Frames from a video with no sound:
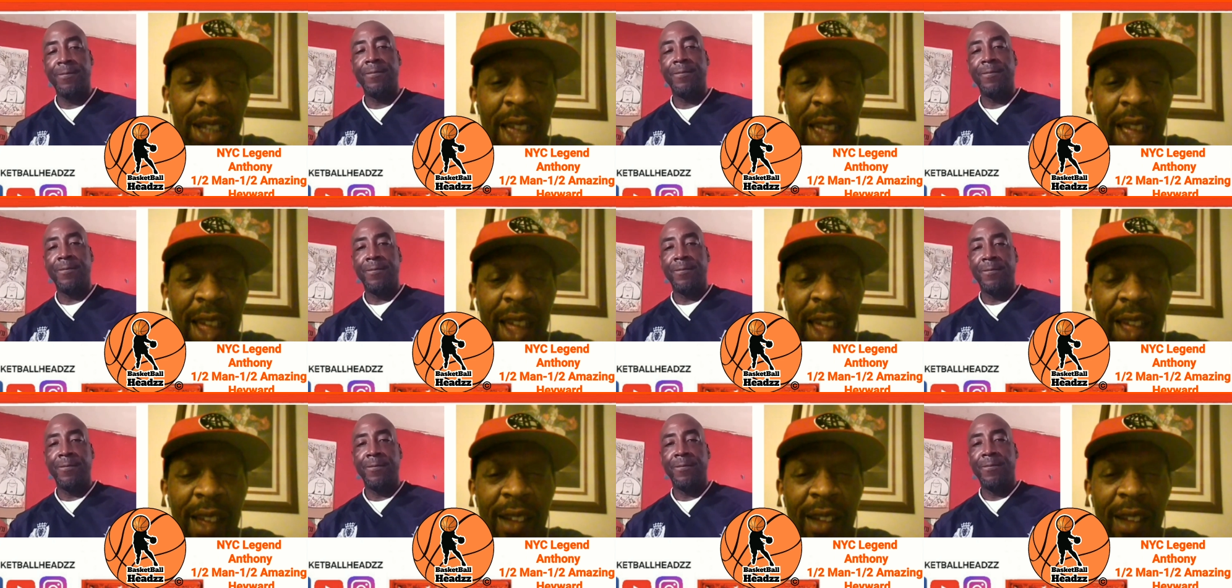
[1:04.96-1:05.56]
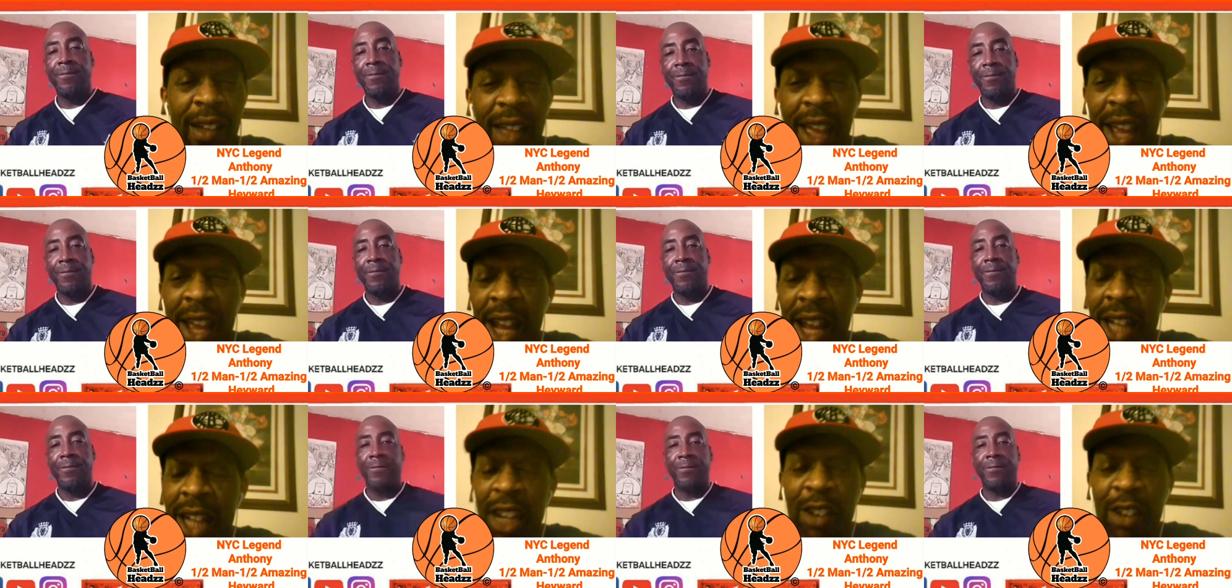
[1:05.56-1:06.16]

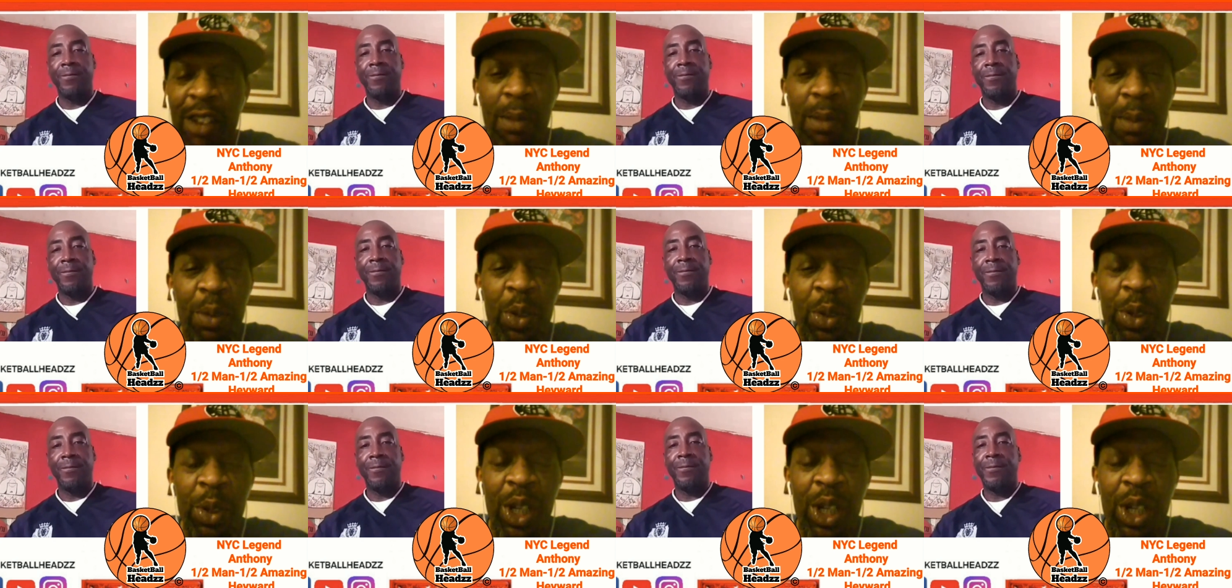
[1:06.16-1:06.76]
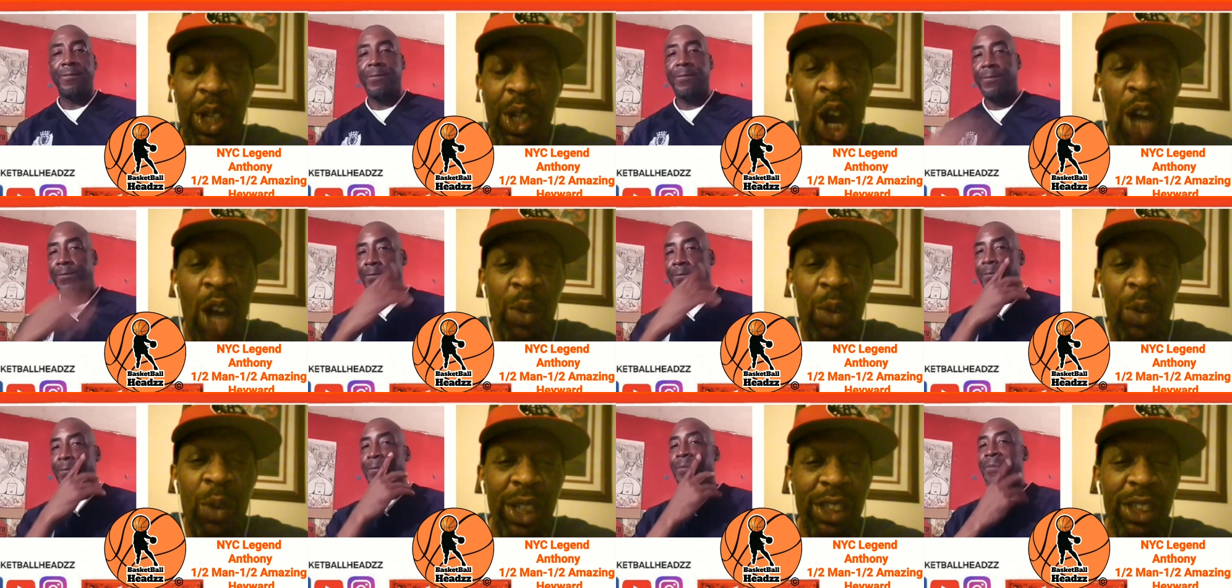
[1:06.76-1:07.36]
Speaker 1: And I can't remember who the
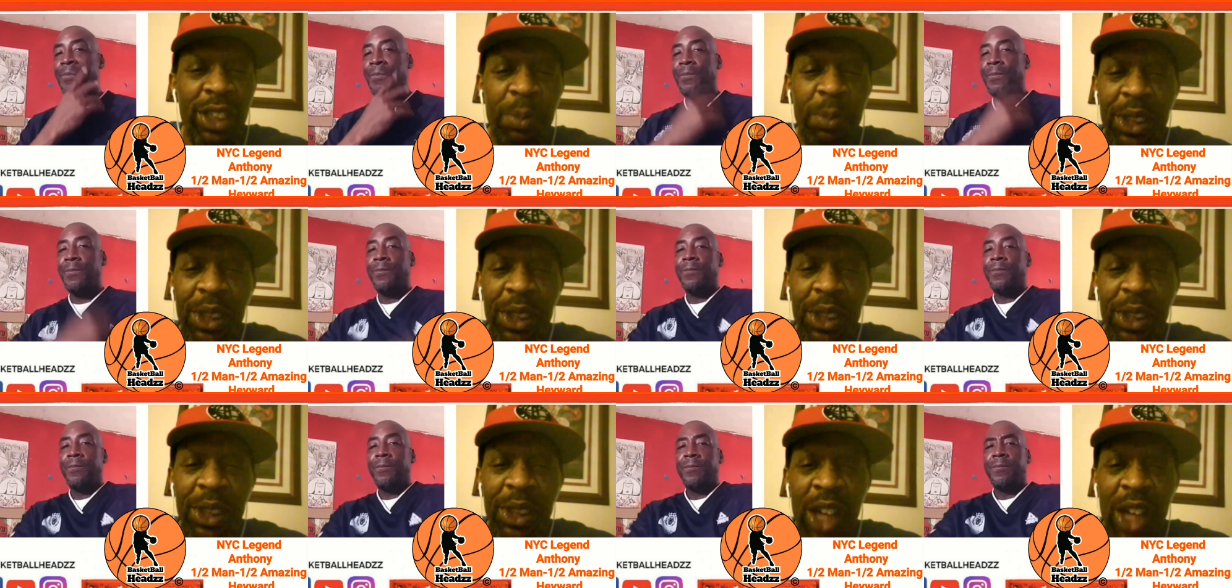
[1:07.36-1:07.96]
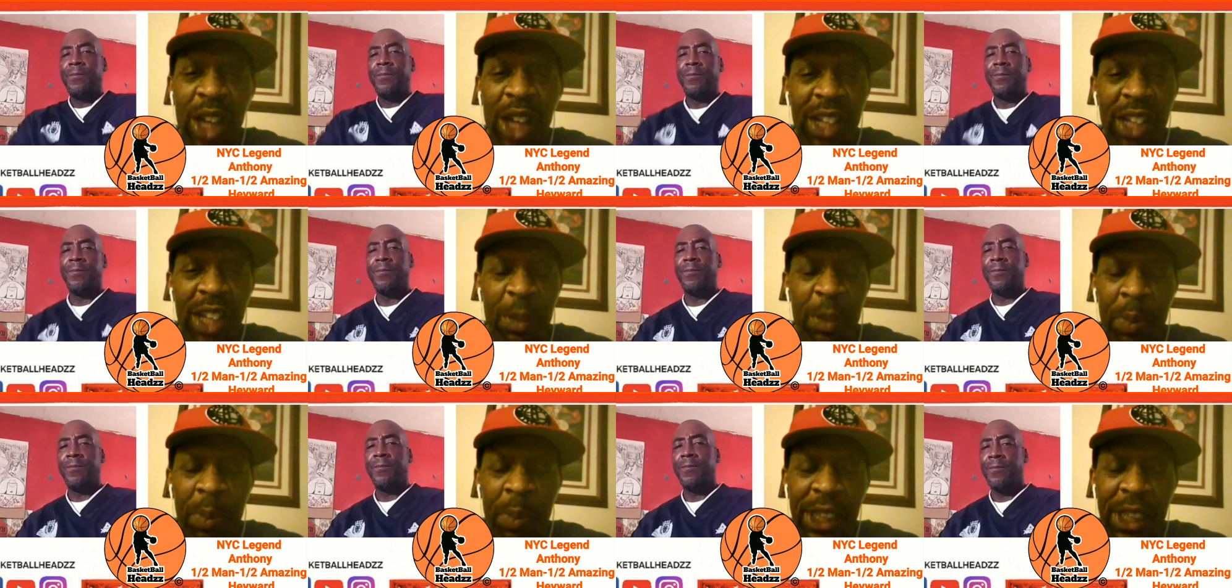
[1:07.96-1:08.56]
guard was, but the guard
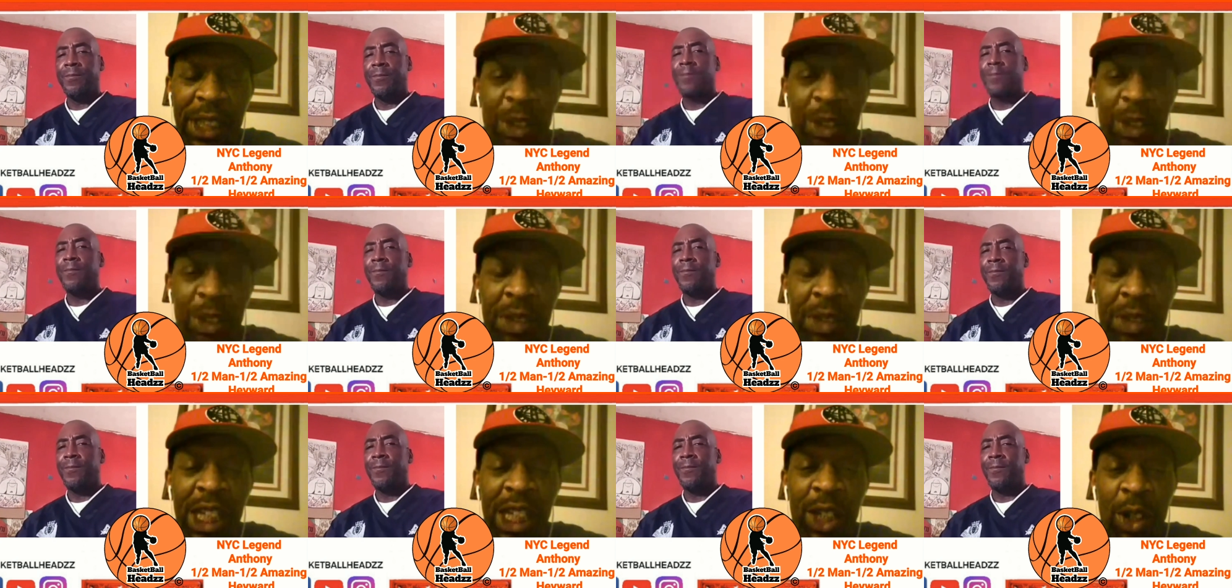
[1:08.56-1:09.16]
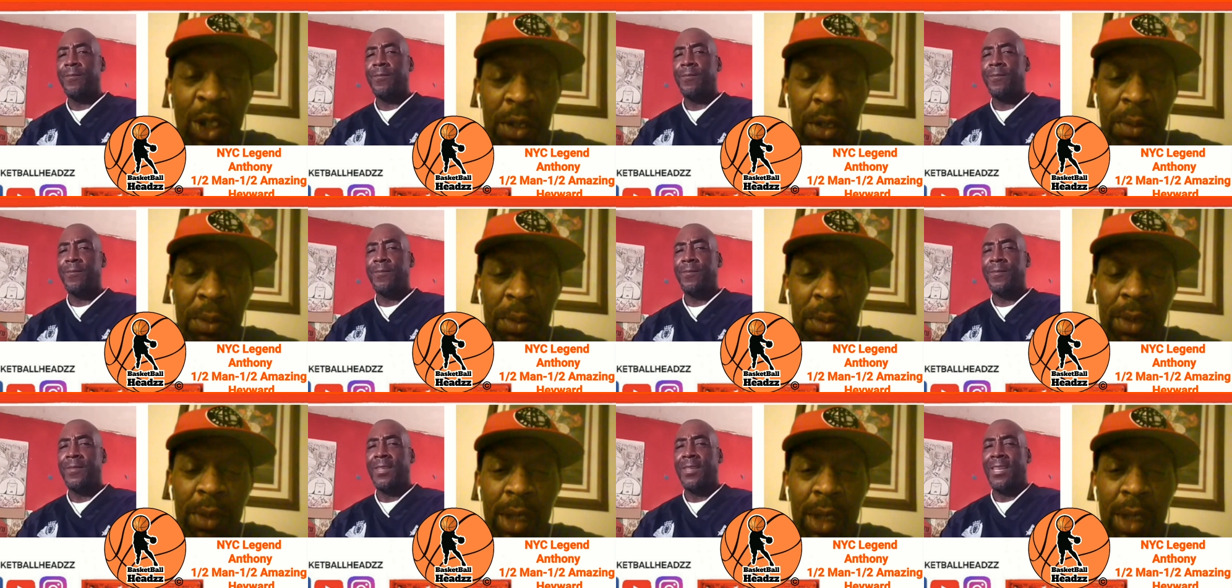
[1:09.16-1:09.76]
tried to play some D on
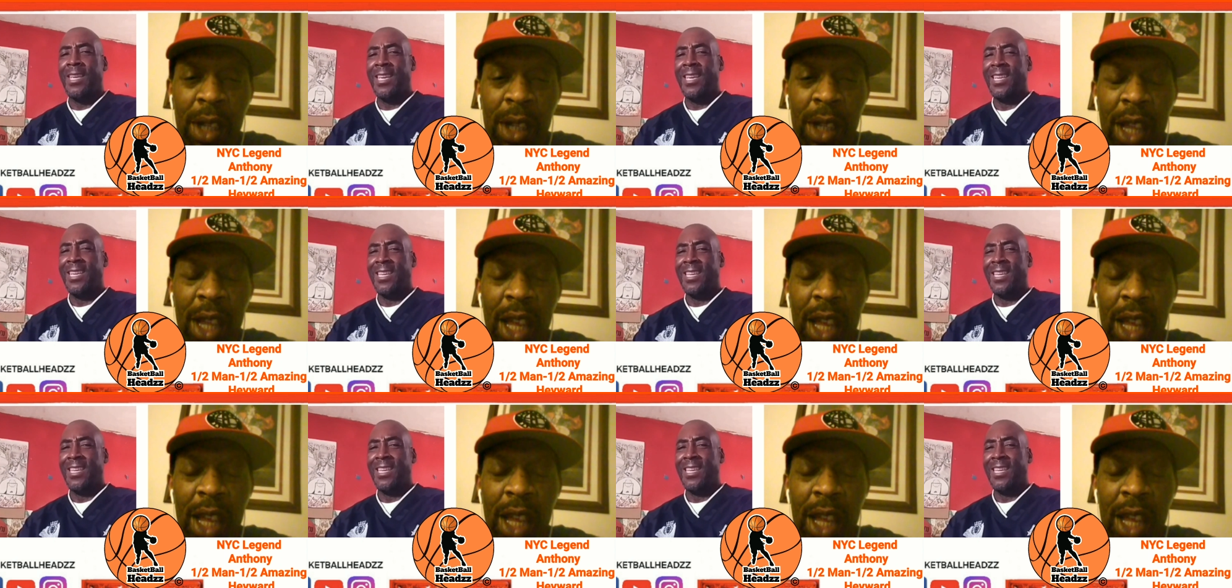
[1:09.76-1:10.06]
him.